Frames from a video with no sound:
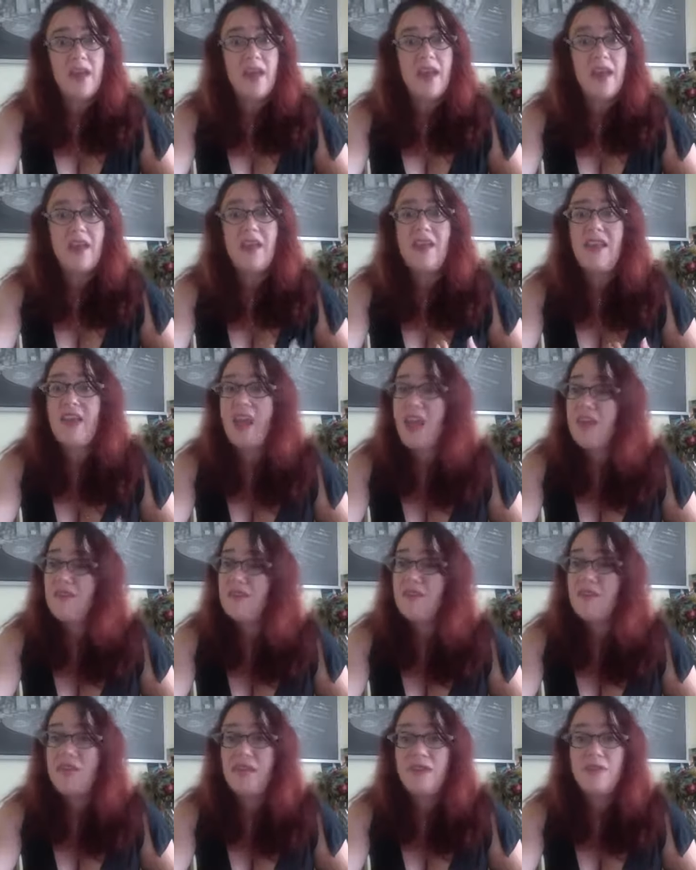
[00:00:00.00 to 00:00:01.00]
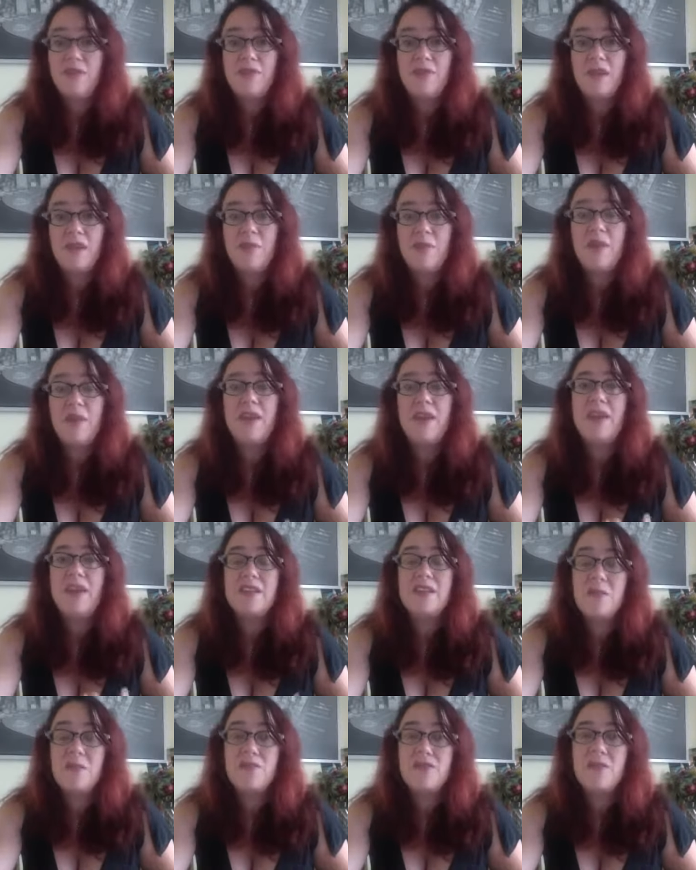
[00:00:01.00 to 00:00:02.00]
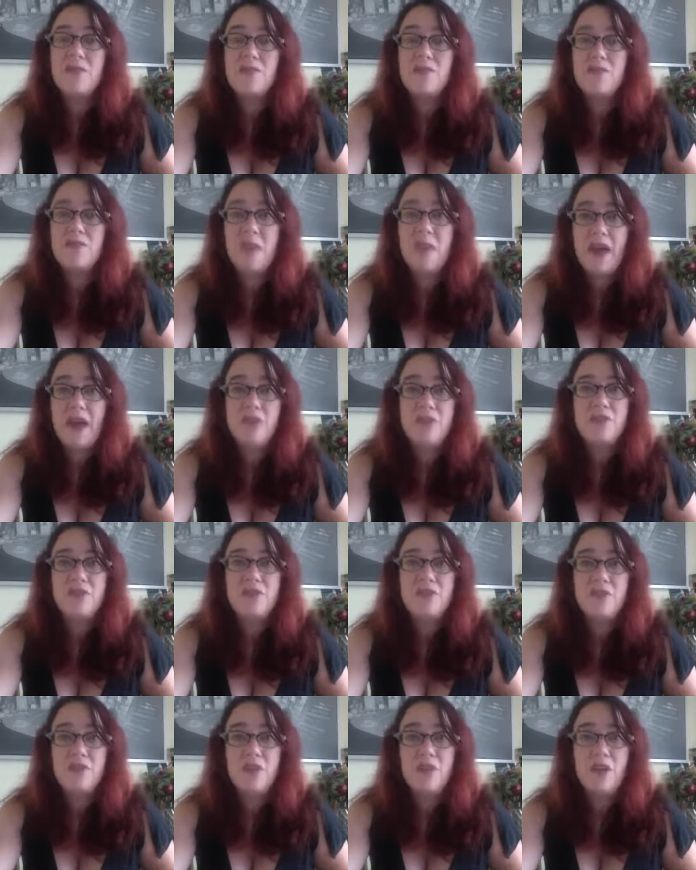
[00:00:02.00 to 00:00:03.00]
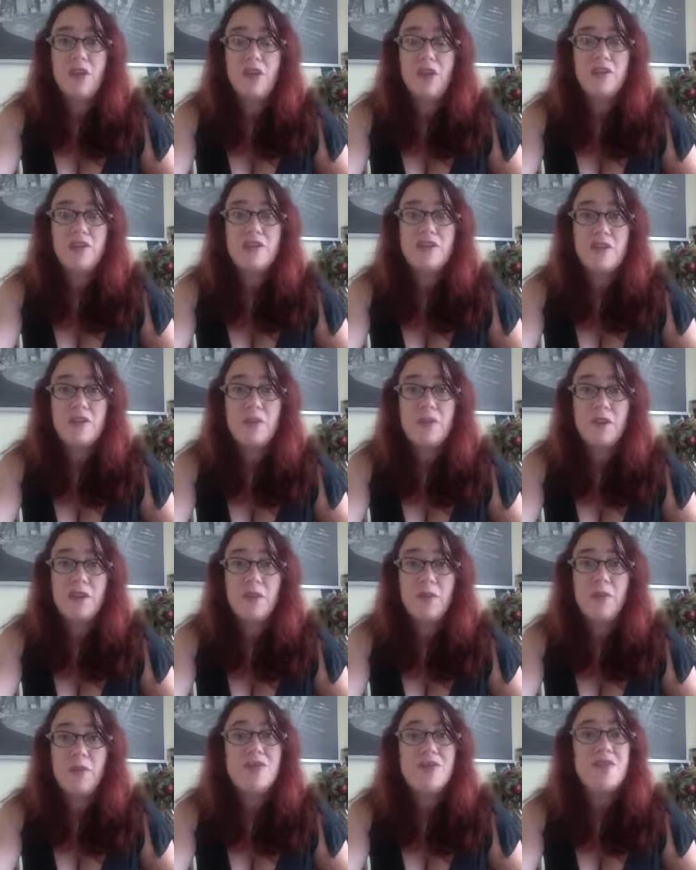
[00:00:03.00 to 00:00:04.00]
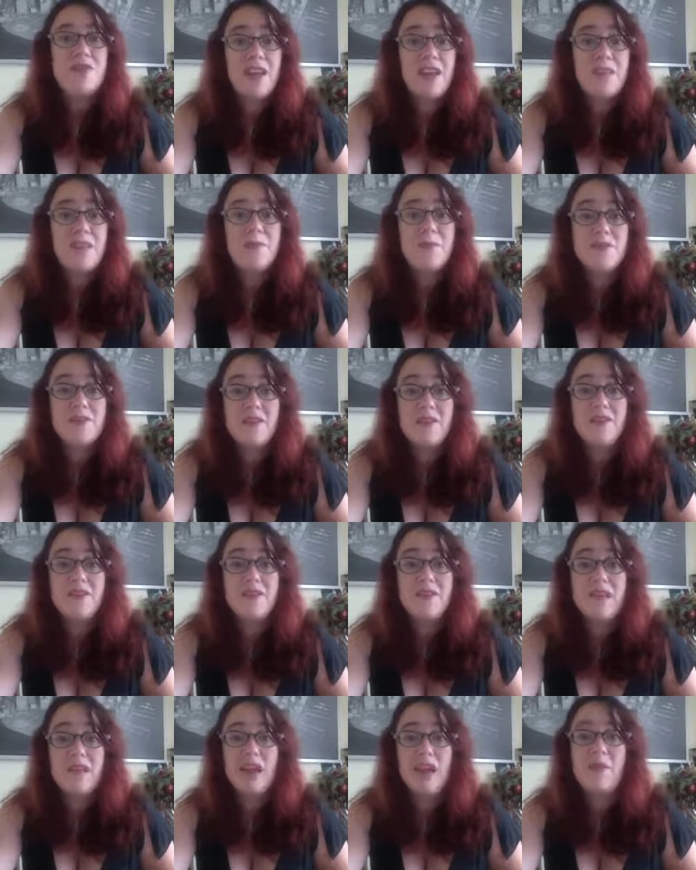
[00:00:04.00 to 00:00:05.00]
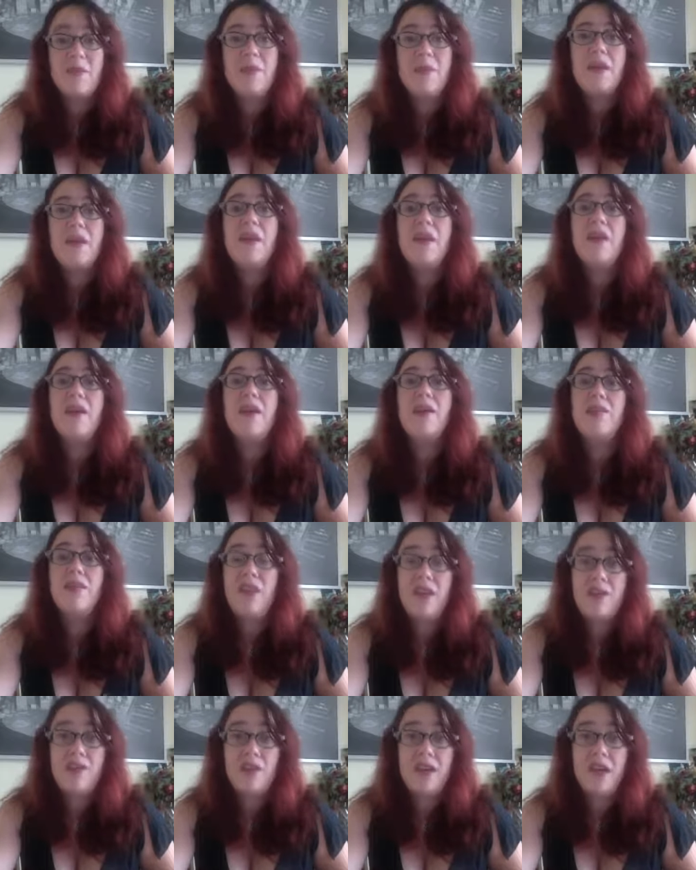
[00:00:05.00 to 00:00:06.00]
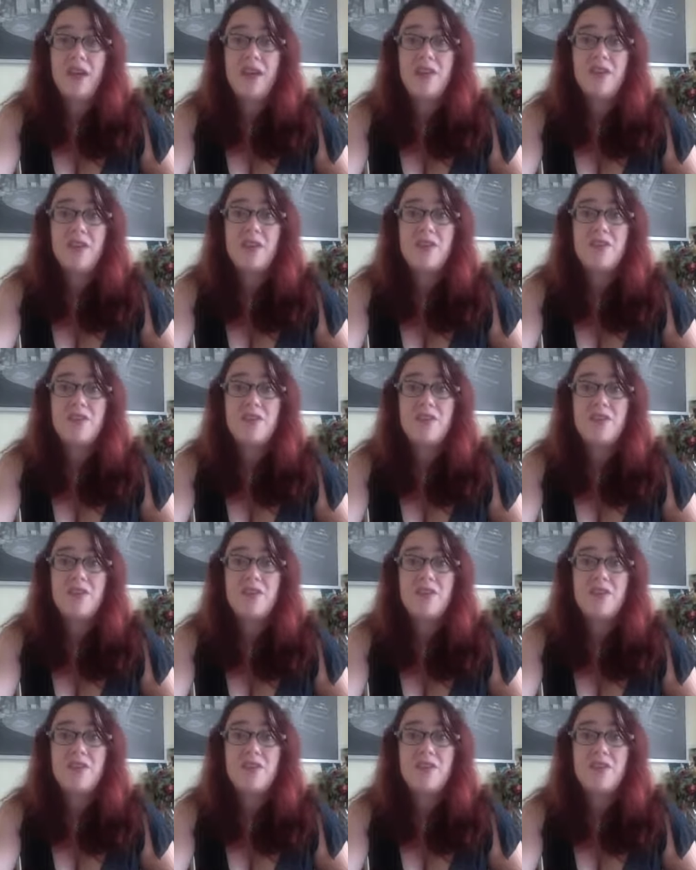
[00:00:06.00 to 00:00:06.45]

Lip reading: and you haven't healed from, especially if those patterns are no longer serving you, which 90% of the time they are not.